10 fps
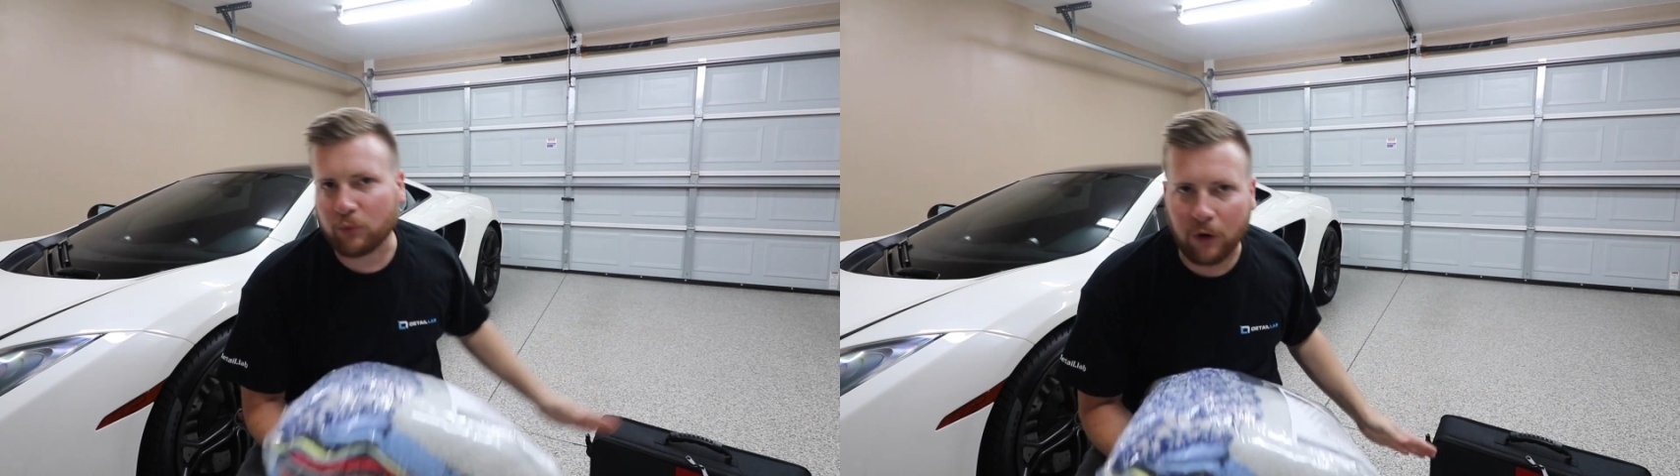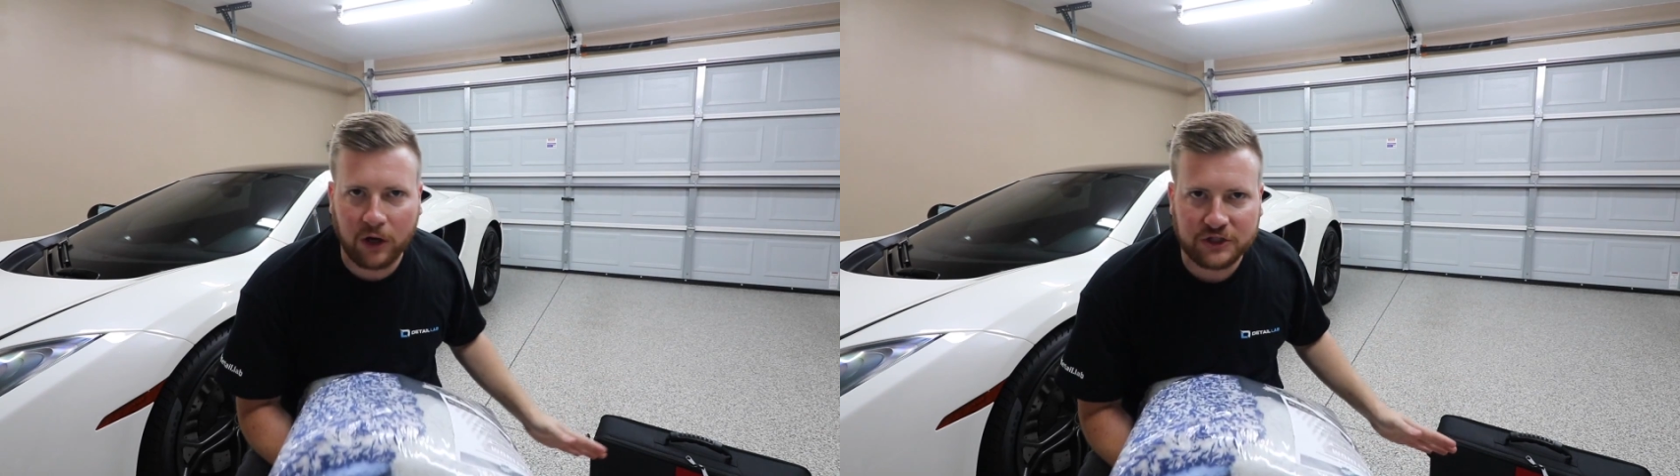
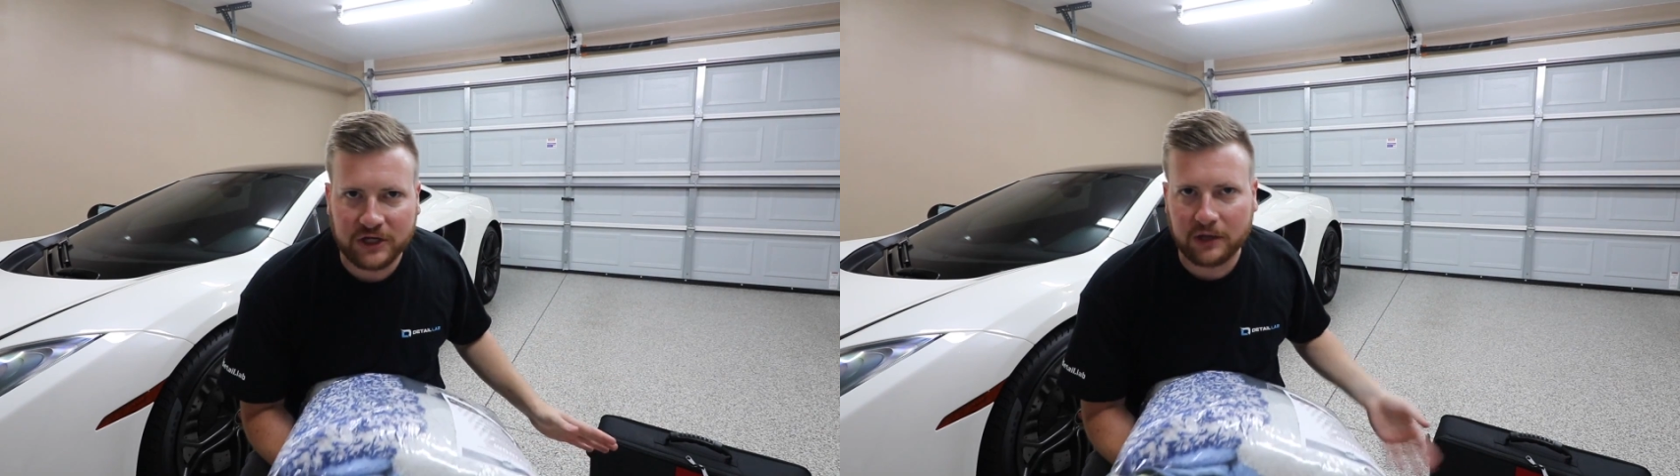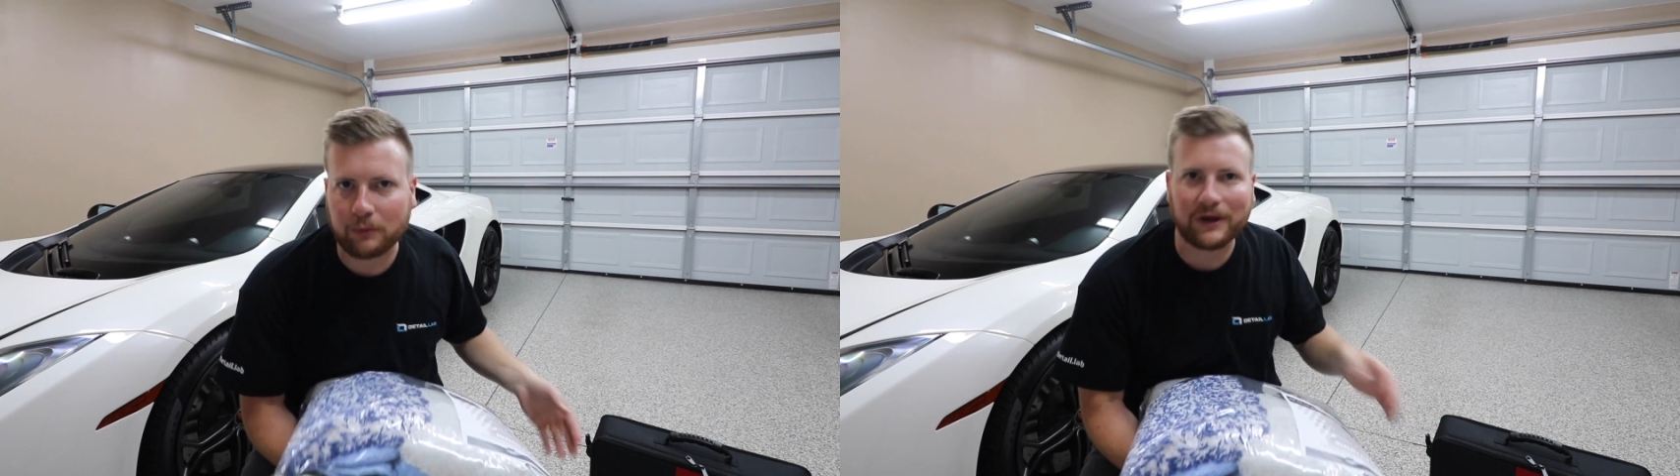washed
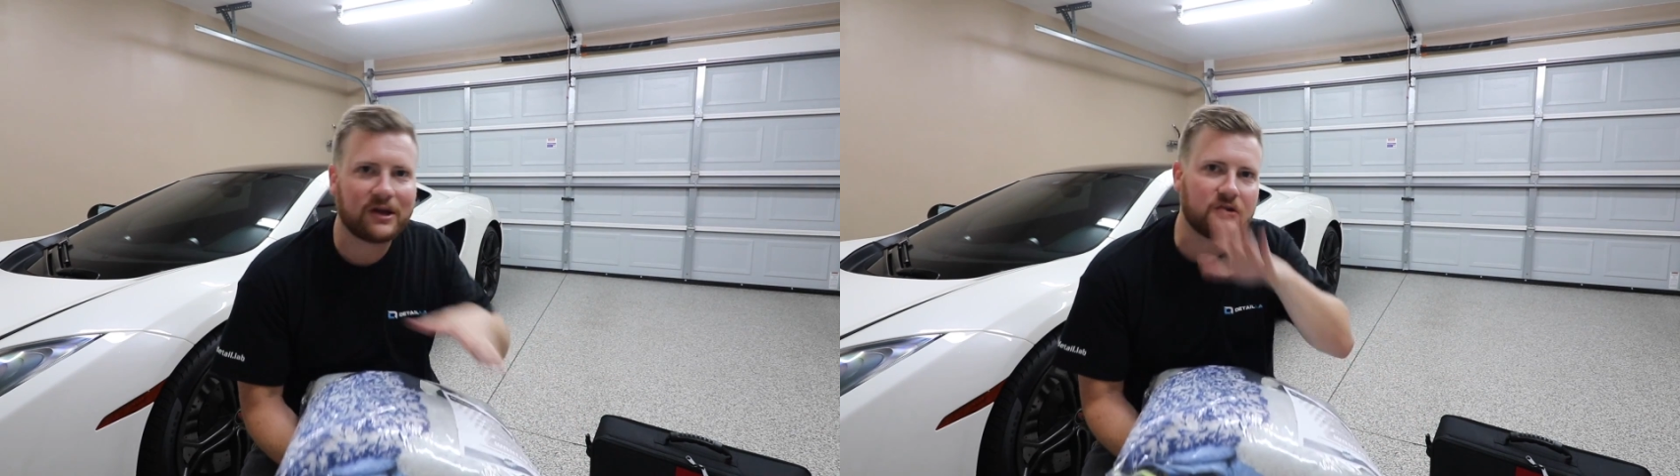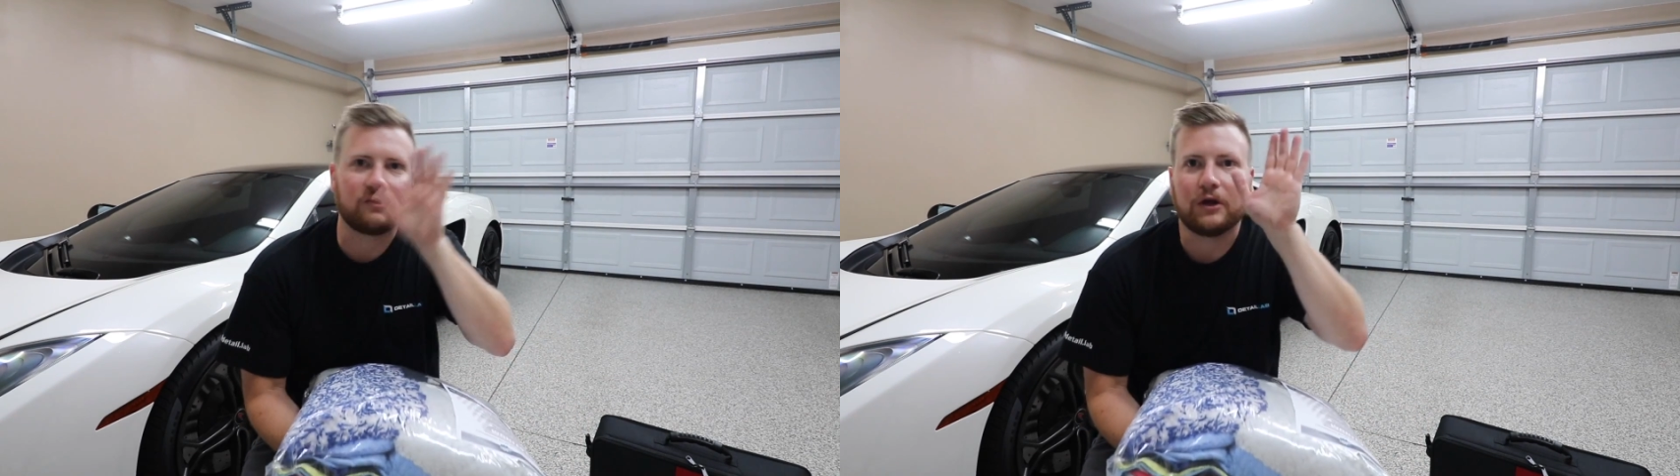
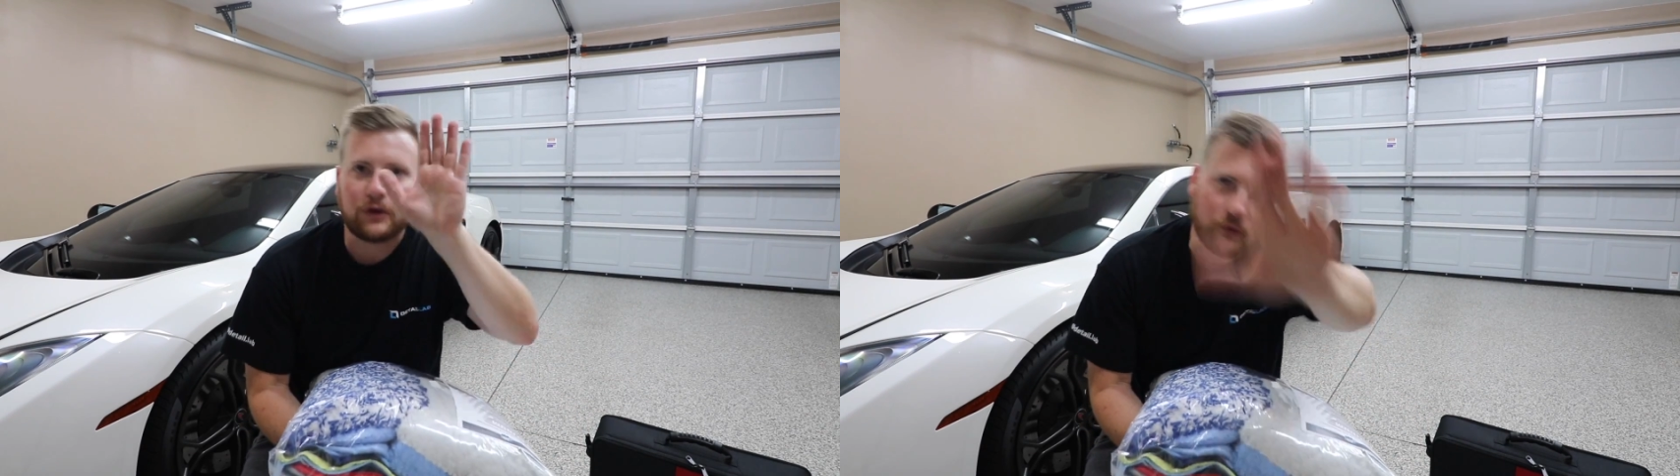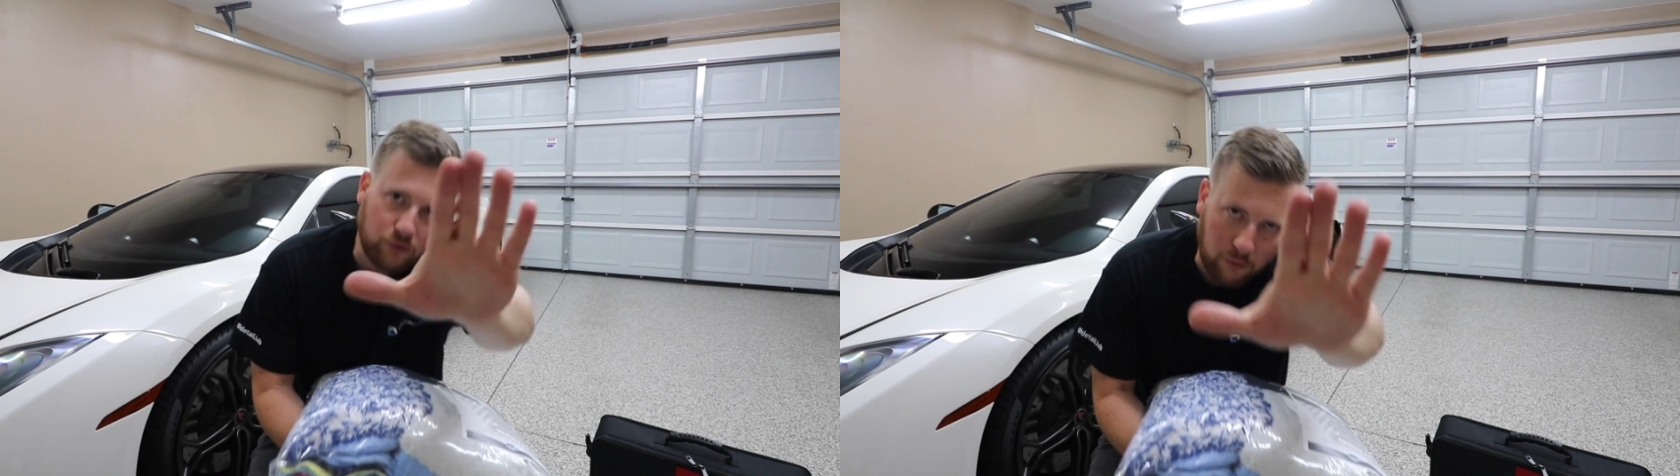anyways.
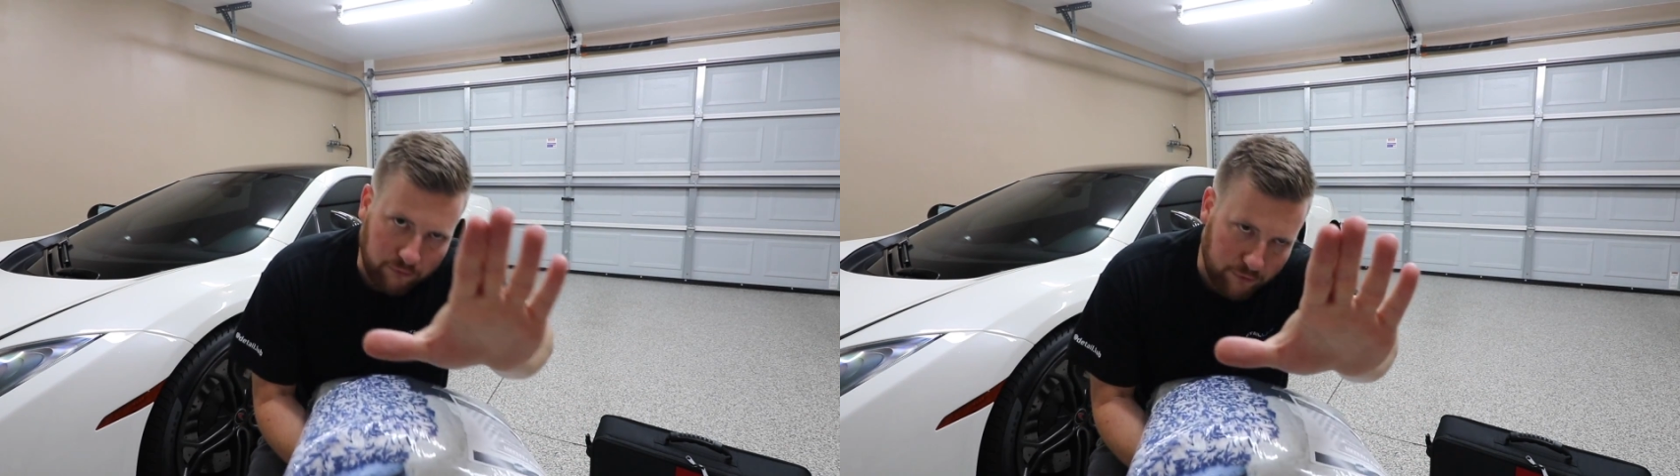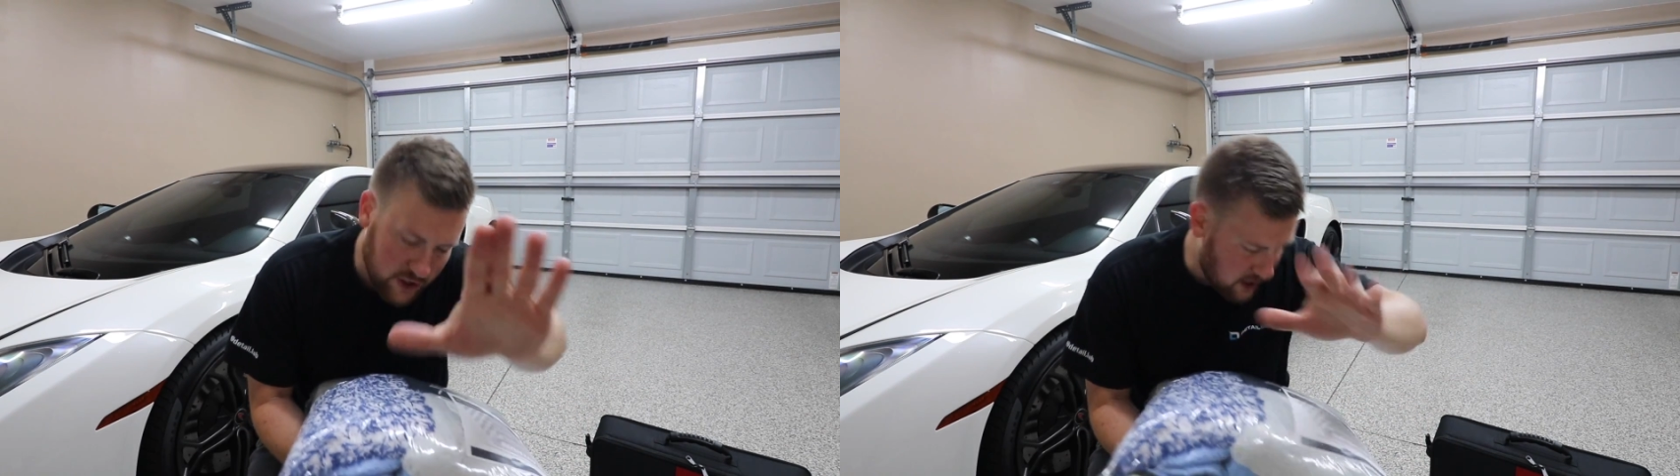Don't
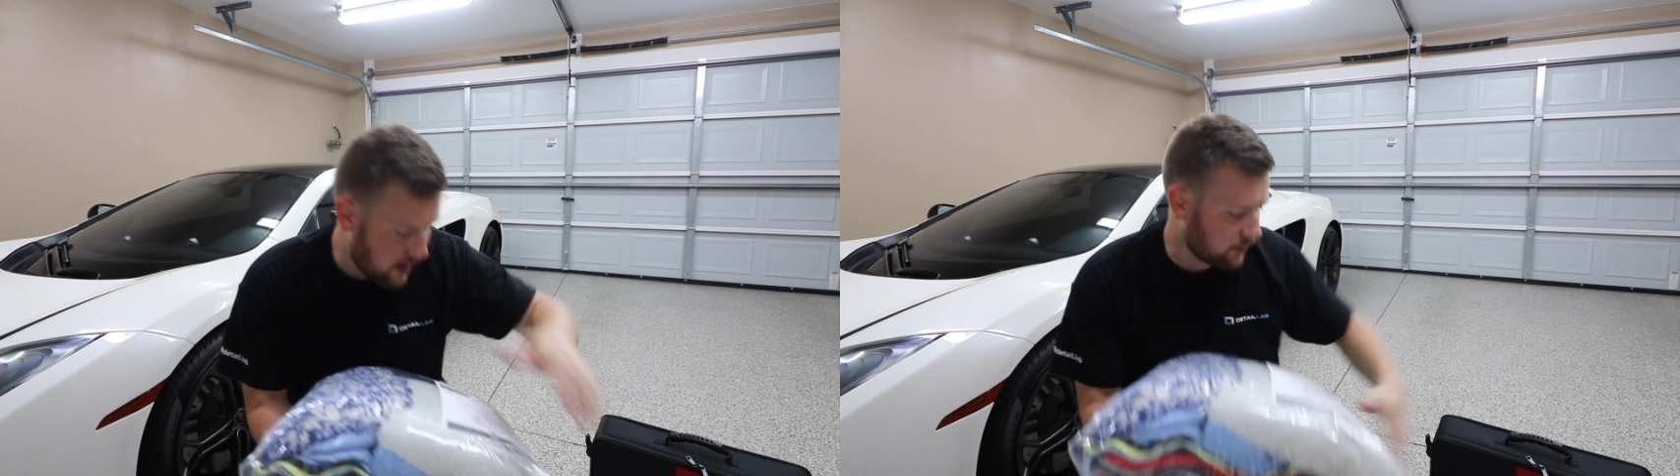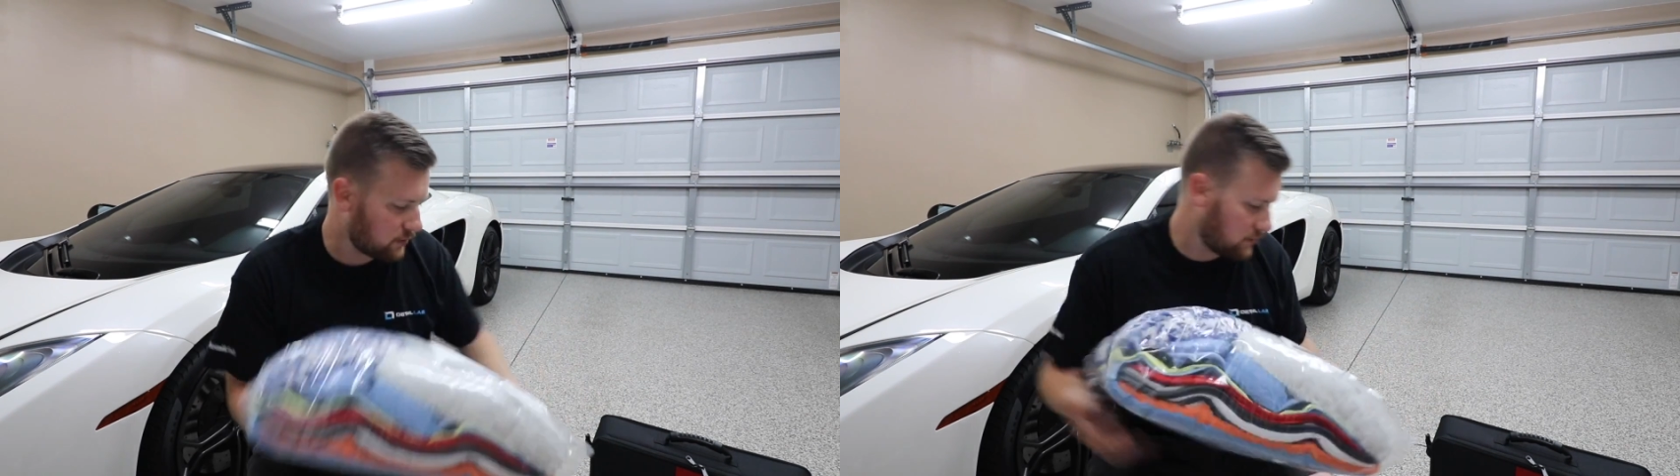freak out.